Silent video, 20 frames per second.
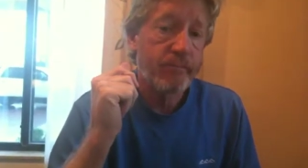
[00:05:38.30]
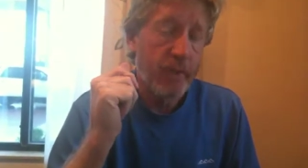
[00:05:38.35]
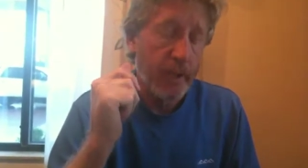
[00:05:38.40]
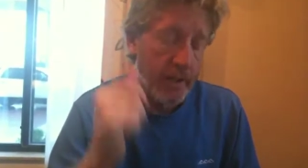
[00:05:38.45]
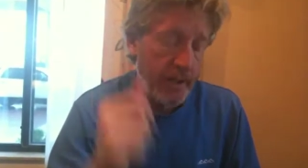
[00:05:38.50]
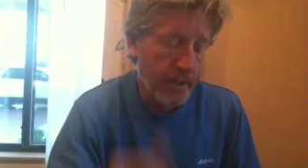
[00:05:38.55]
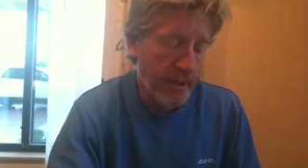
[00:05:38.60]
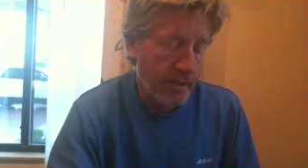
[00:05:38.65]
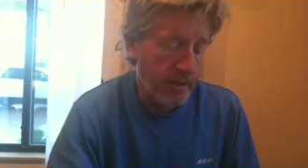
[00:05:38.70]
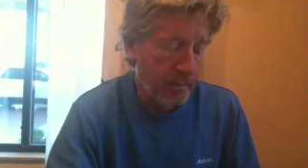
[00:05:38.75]

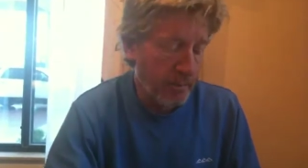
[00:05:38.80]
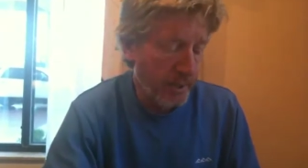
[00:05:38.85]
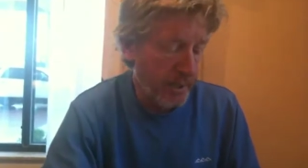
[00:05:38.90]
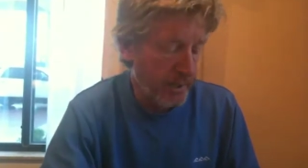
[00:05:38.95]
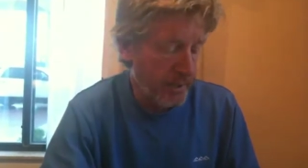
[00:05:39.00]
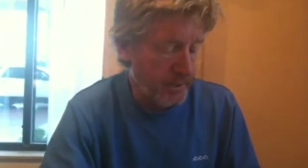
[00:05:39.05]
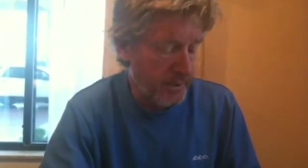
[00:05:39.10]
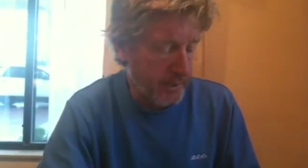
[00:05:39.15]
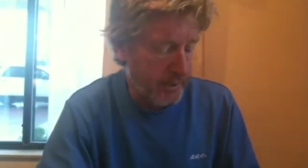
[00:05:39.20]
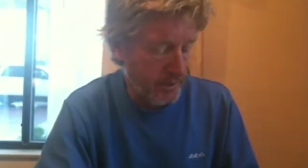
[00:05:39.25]
And Uncle Buddy
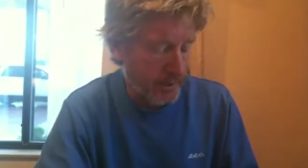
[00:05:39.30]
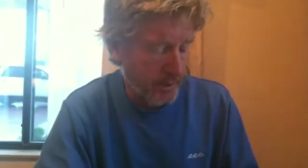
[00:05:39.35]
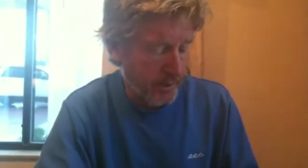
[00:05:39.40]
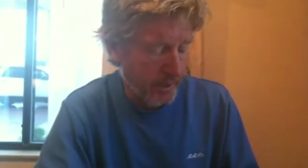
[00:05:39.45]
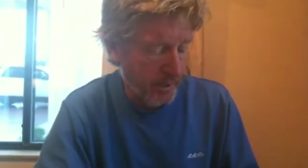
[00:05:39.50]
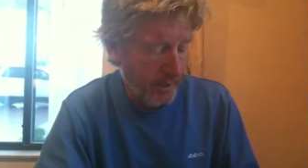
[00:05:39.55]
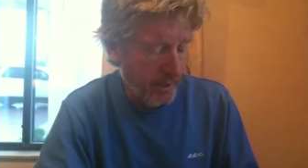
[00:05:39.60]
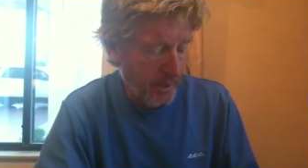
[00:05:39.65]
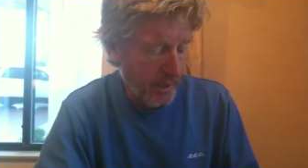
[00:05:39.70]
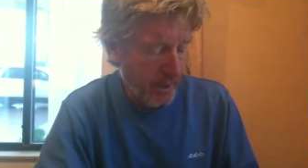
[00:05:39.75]
says here,
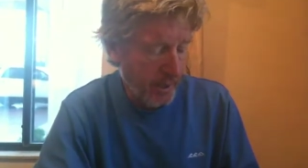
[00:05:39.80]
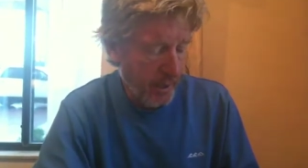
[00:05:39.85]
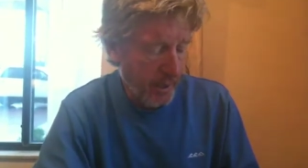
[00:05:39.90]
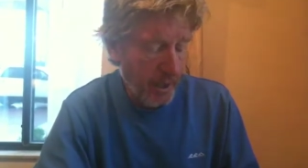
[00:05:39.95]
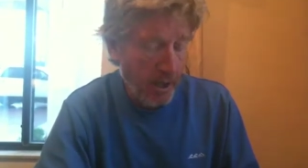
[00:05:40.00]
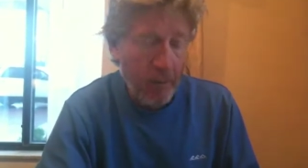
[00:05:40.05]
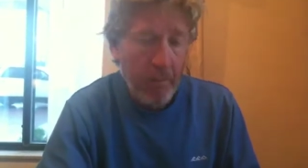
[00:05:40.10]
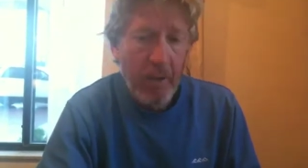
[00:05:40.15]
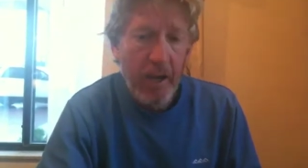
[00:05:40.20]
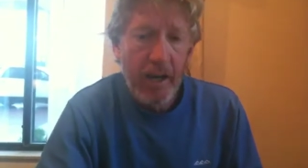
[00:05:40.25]

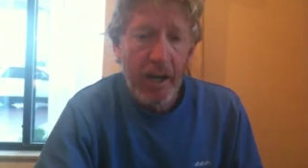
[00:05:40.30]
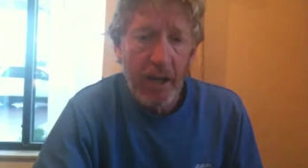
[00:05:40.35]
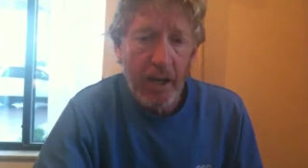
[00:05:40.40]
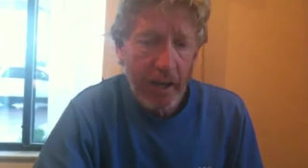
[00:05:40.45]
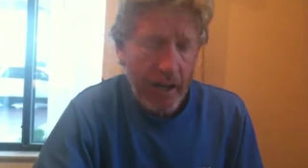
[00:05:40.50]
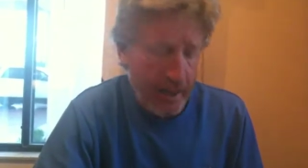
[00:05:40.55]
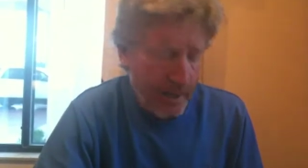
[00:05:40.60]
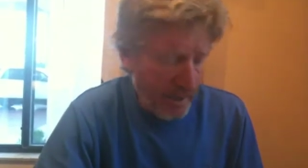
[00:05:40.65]
Hello, Michael.